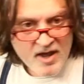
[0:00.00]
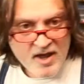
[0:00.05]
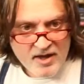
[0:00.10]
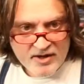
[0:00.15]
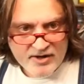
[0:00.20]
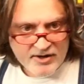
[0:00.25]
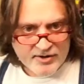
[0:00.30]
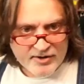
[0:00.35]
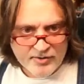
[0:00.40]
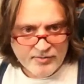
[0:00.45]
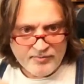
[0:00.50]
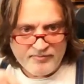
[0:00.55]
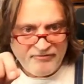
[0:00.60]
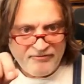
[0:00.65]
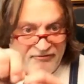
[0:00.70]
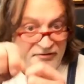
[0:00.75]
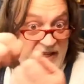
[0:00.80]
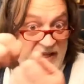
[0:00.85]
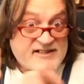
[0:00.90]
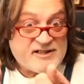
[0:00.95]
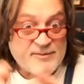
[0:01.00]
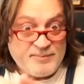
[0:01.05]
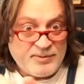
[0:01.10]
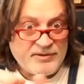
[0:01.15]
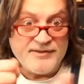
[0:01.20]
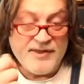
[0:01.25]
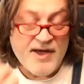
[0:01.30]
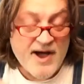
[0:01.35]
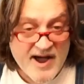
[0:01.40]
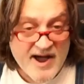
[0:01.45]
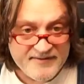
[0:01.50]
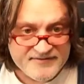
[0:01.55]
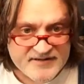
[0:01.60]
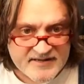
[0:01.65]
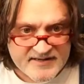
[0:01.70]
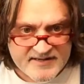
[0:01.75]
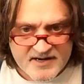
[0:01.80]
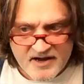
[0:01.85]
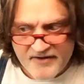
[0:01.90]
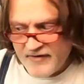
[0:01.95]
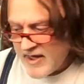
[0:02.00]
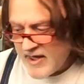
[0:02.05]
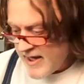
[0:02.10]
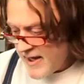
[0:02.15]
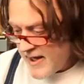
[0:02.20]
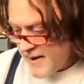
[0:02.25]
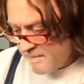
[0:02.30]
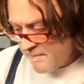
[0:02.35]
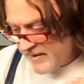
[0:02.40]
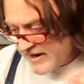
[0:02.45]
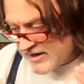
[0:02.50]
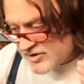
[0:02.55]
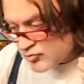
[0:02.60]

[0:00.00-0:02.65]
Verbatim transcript: you know flexible knives and stuff. But it's